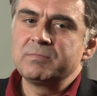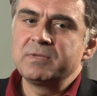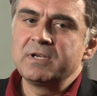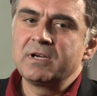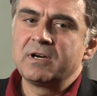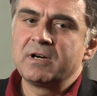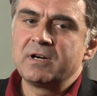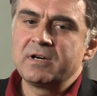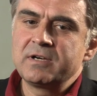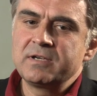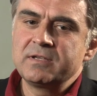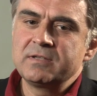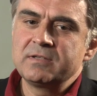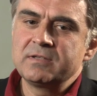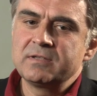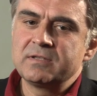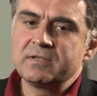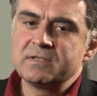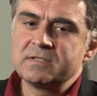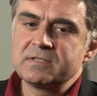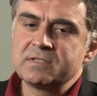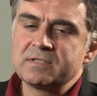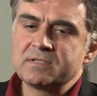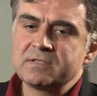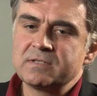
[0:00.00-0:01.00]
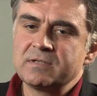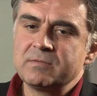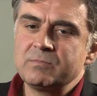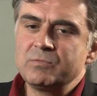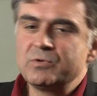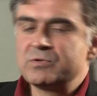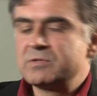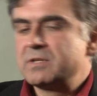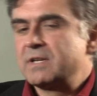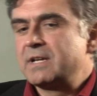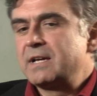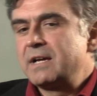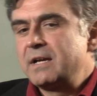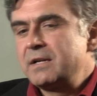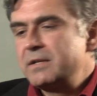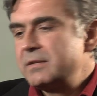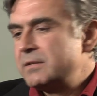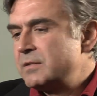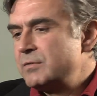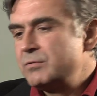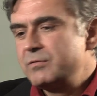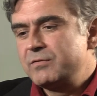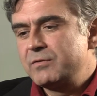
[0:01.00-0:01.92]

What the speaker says: behind this musicality?